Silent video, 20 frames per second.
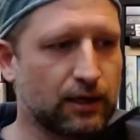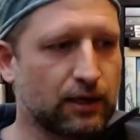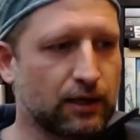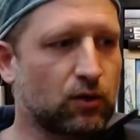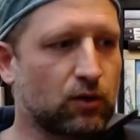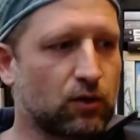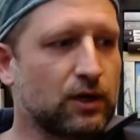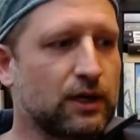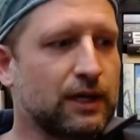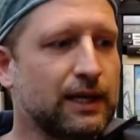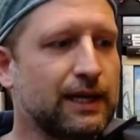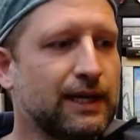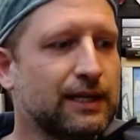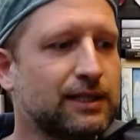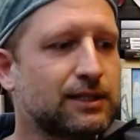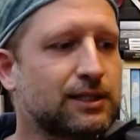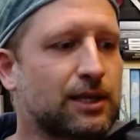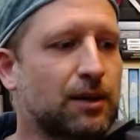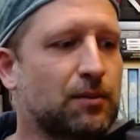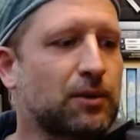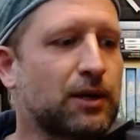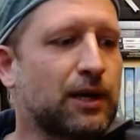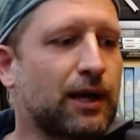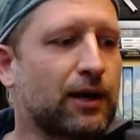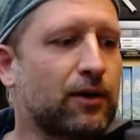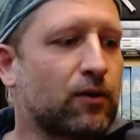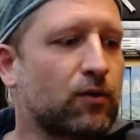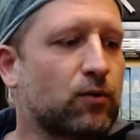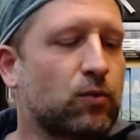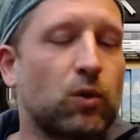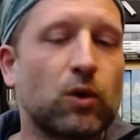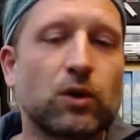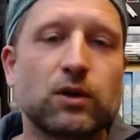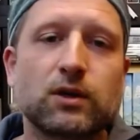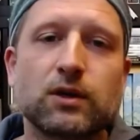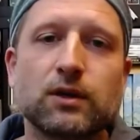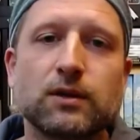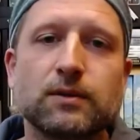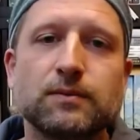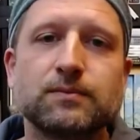You need some kind of
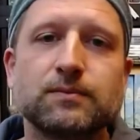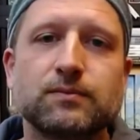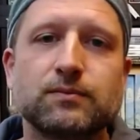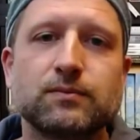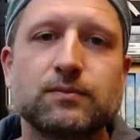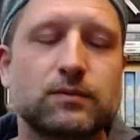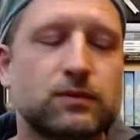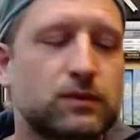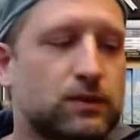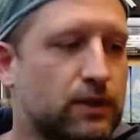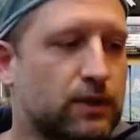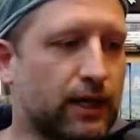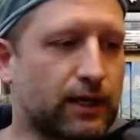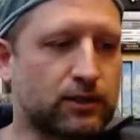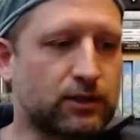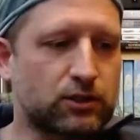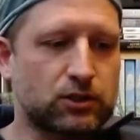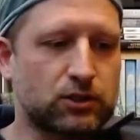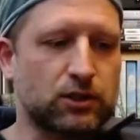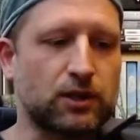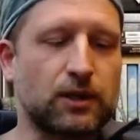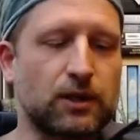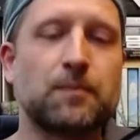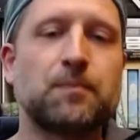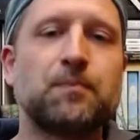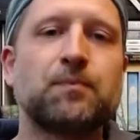water texture.